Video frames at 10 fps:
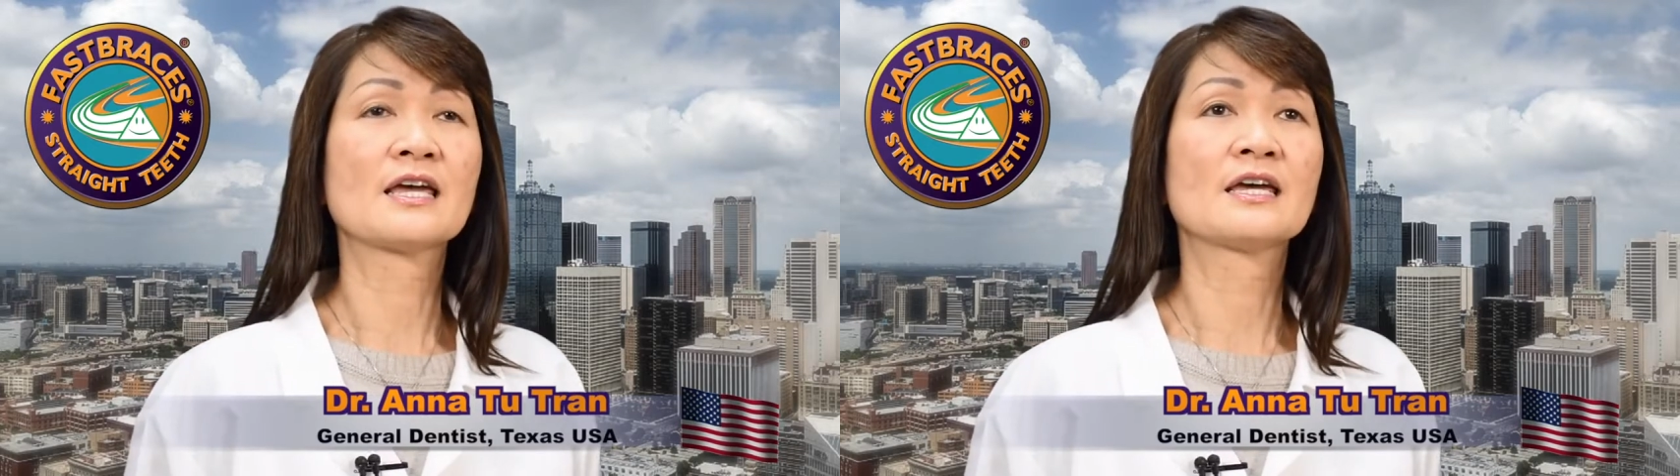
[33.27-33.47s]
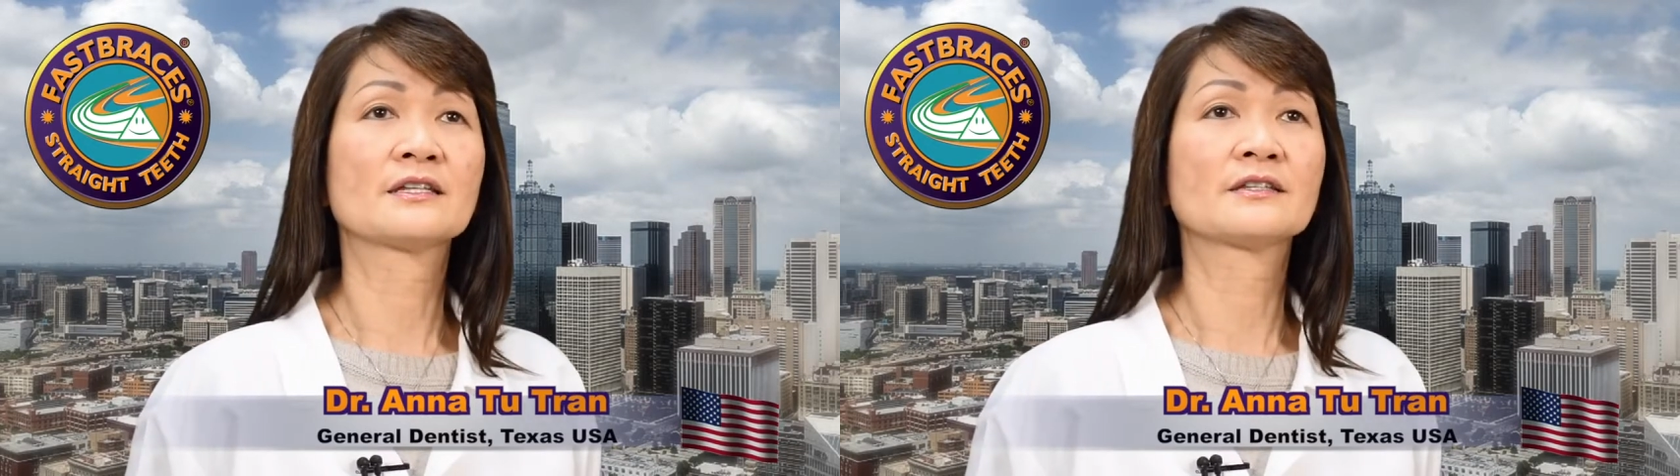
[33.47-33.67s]

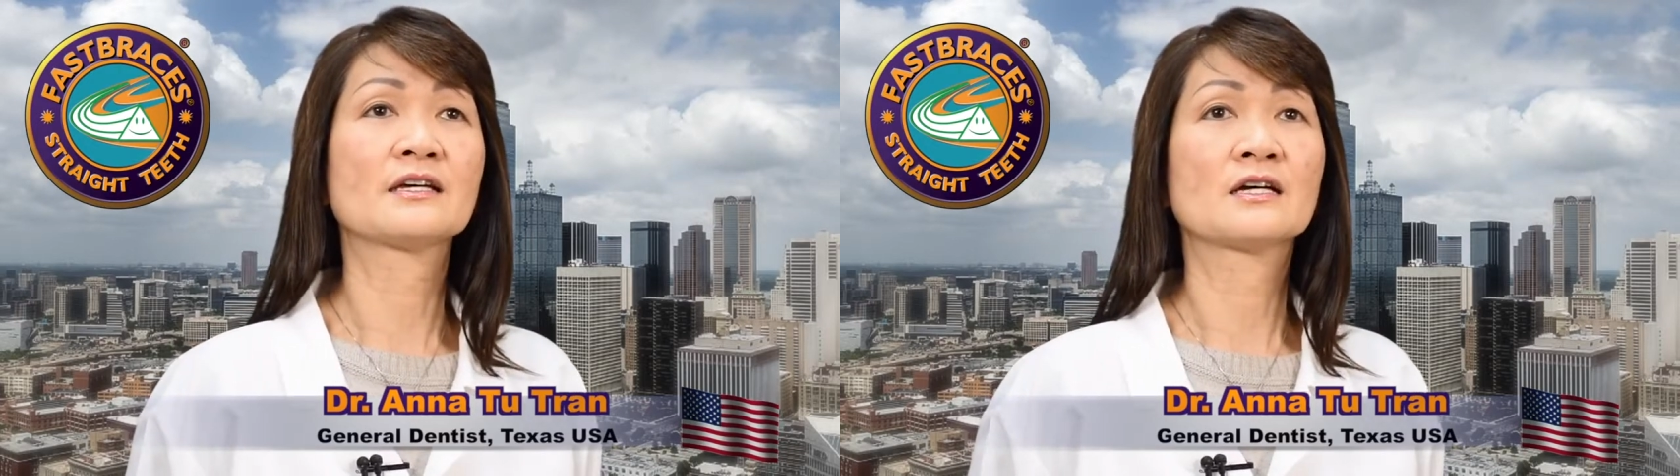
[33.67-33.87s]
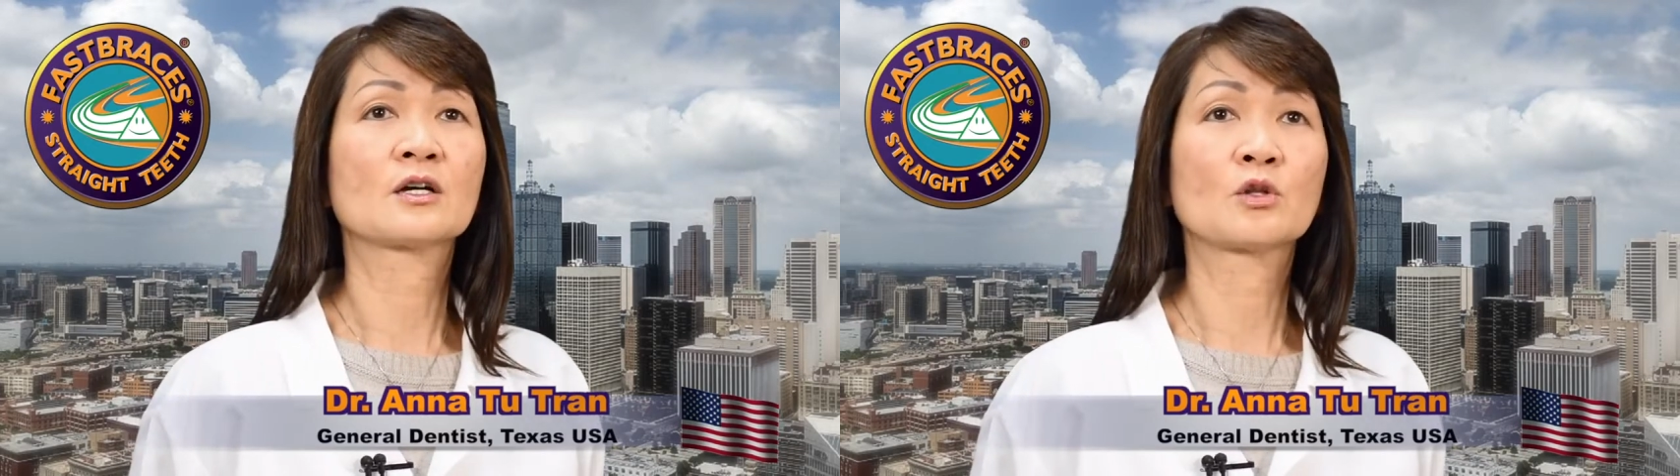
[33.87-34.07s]
at
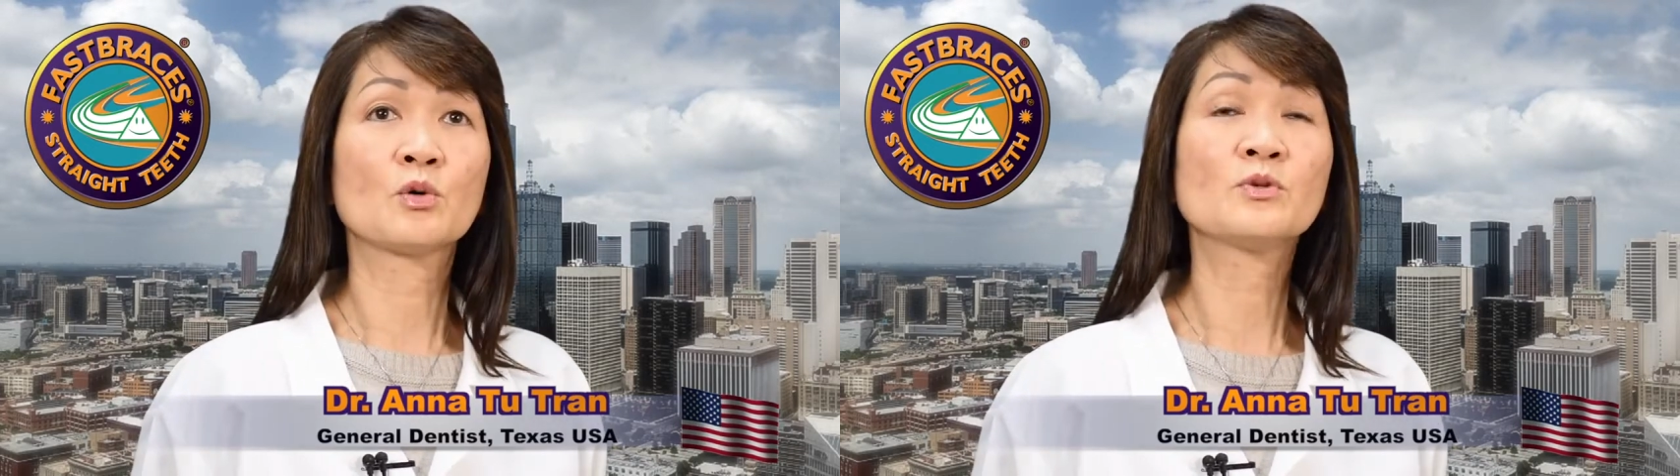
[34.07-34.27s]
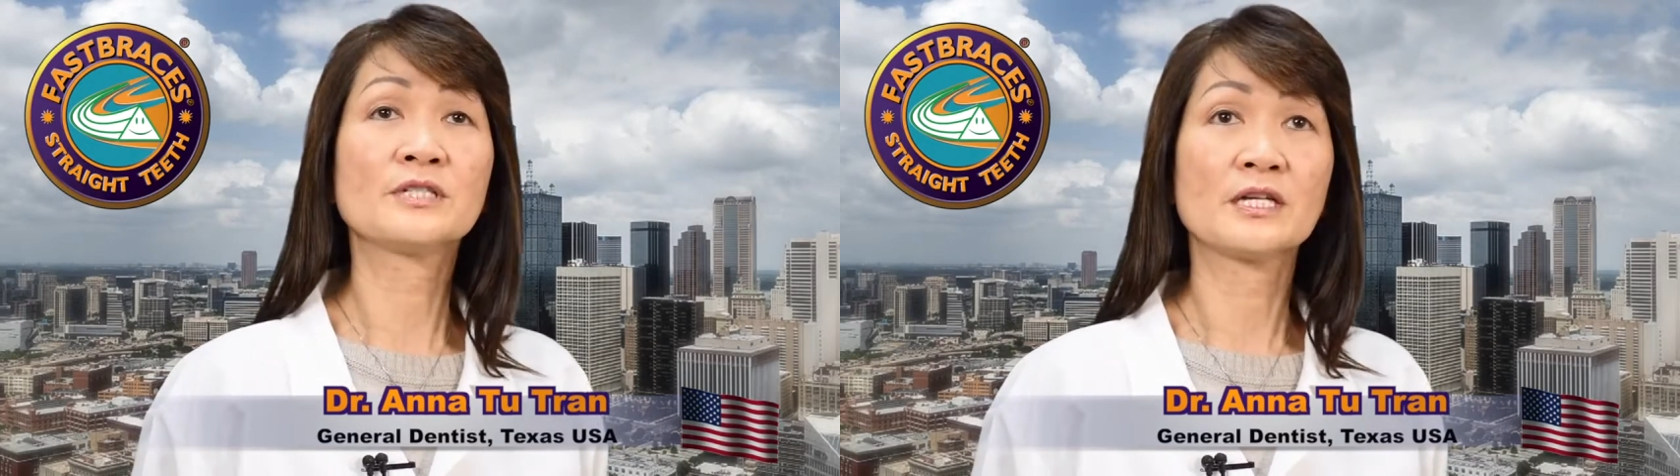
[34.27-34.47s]
uh,
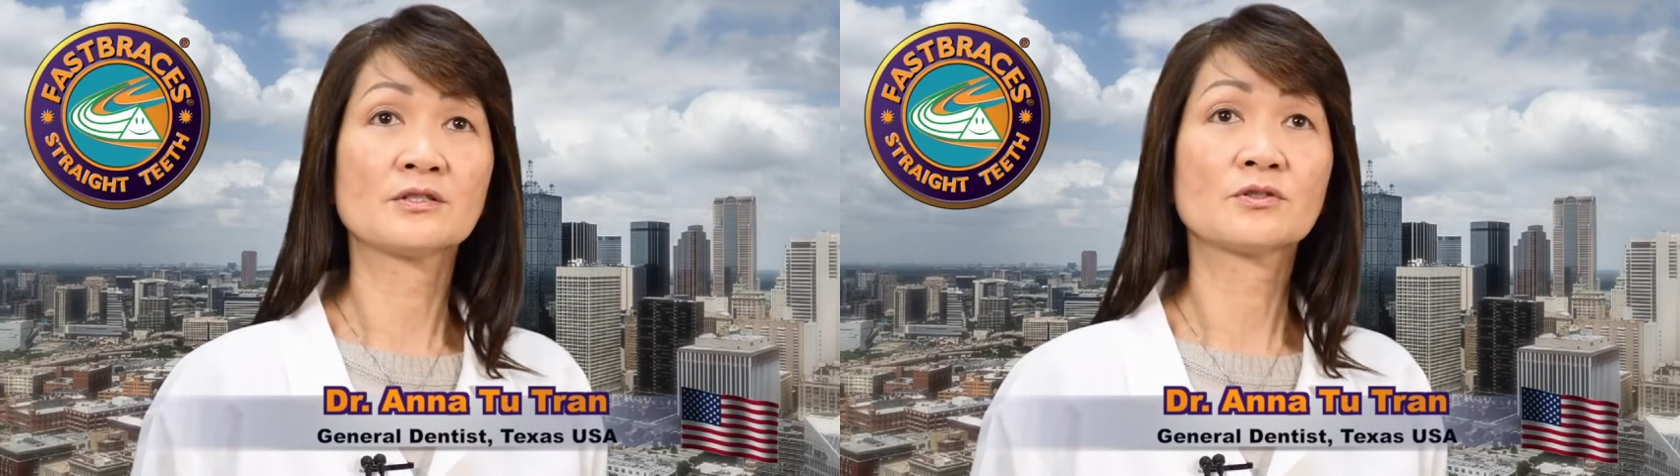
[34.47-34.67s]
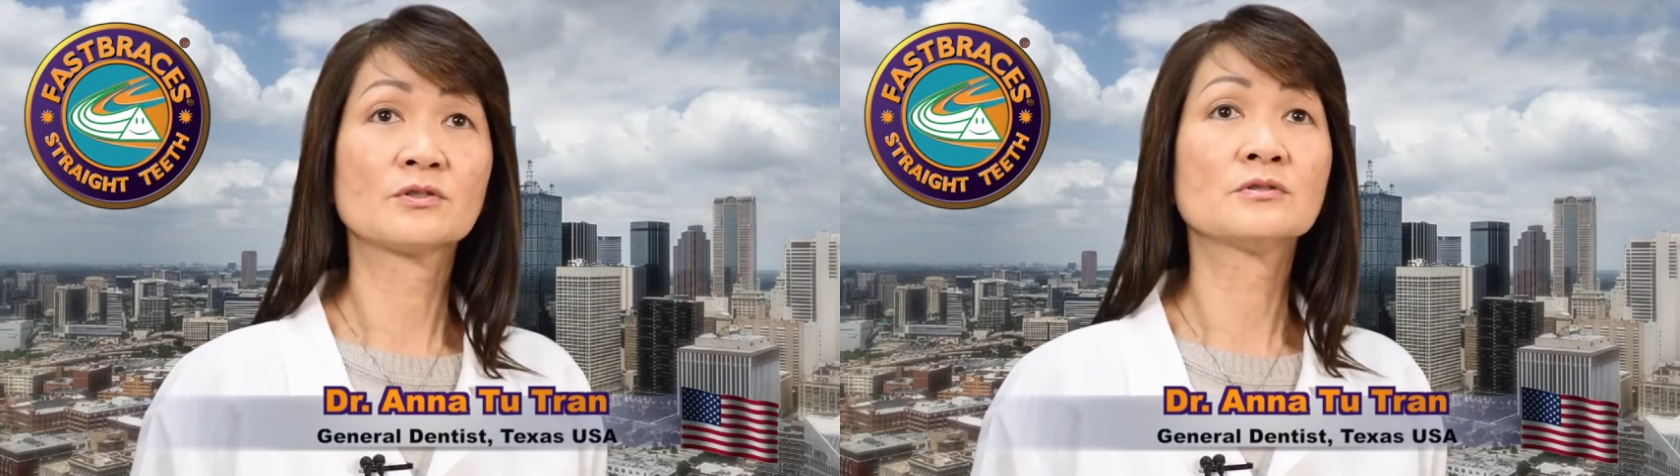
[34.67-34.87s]
Global
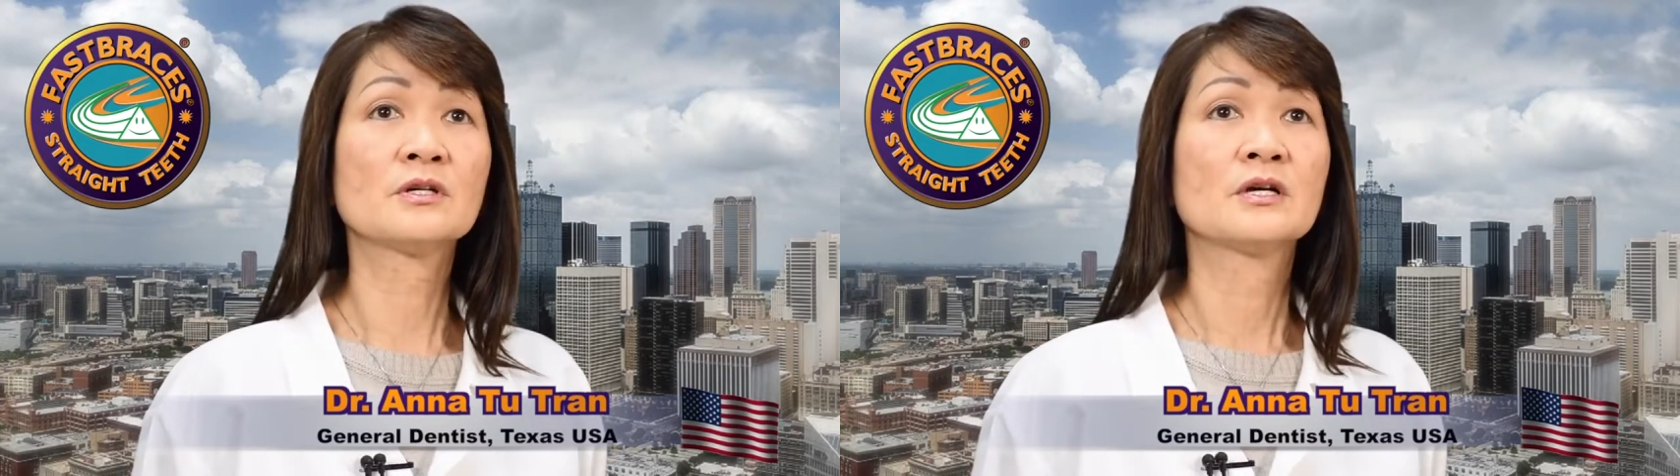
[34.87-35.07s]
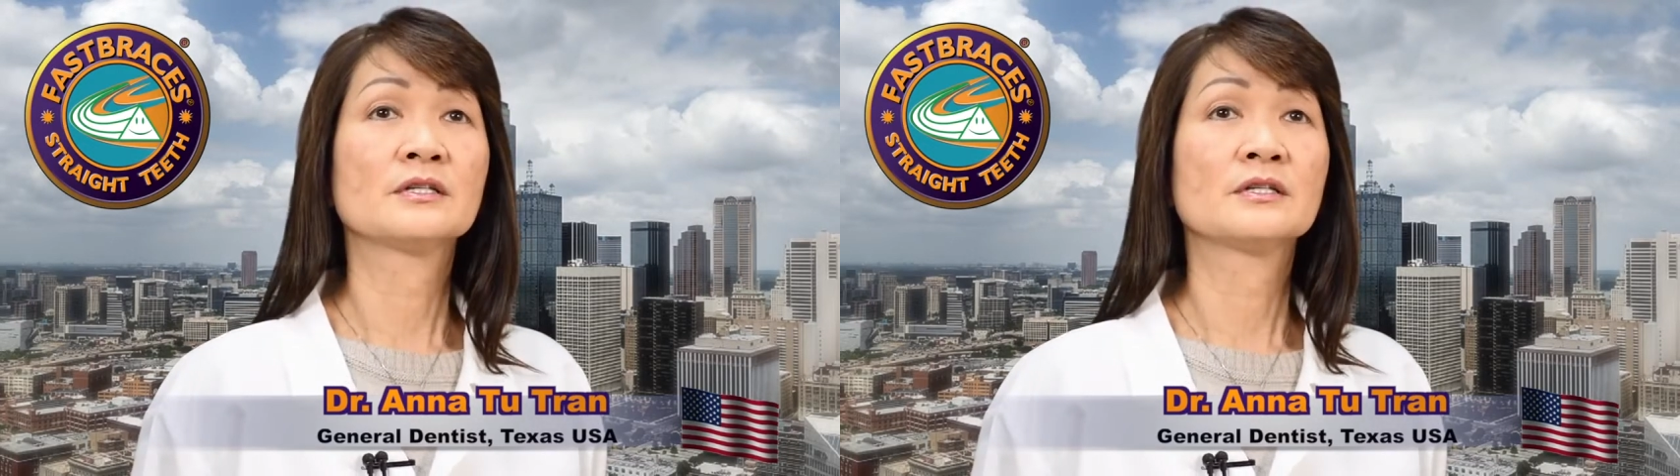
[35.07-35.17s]
Dental.